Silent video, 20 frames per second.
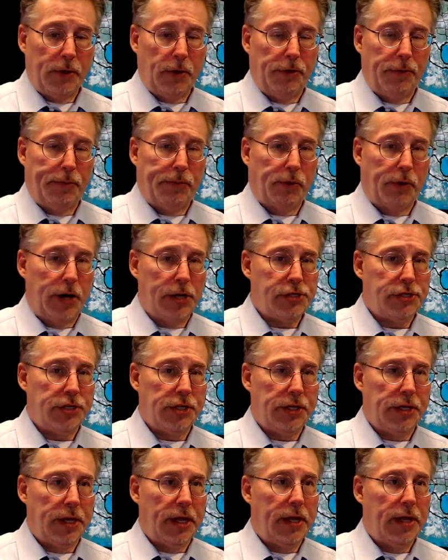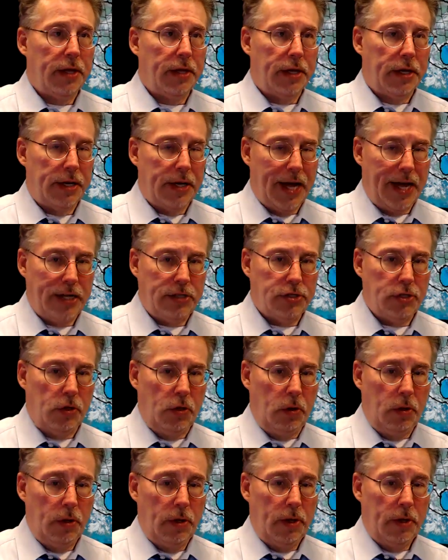Depression
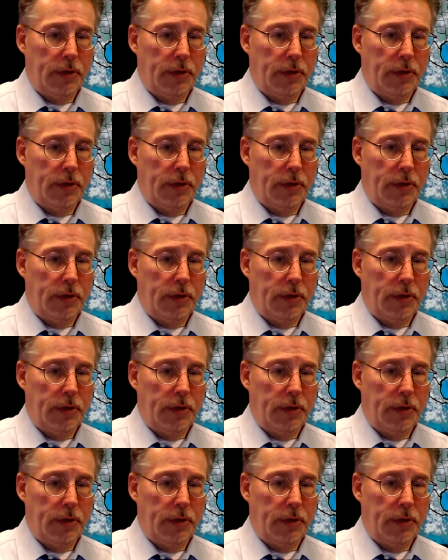Nigel,